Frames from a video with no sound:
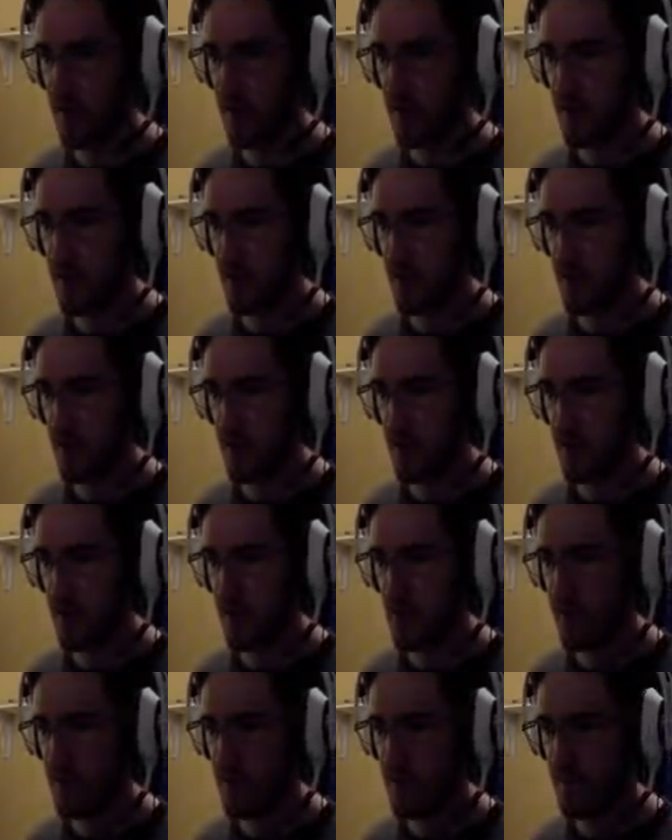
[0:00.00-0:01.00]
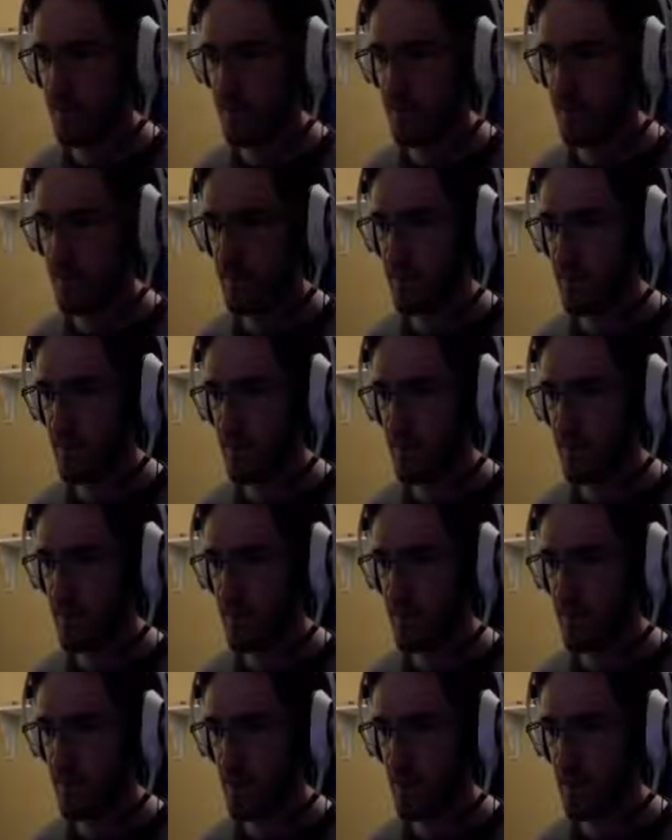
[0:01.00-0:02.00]

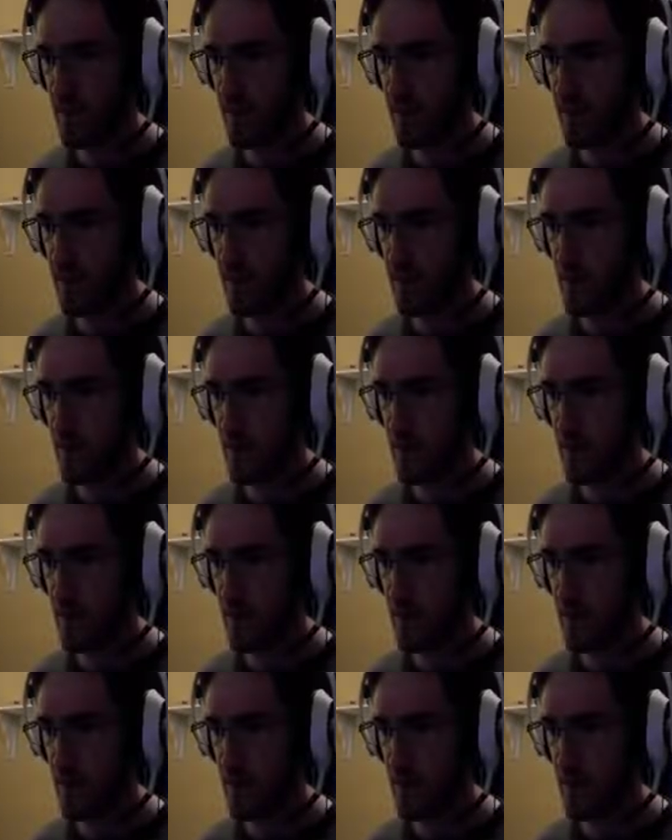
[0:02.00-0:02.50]
(silence)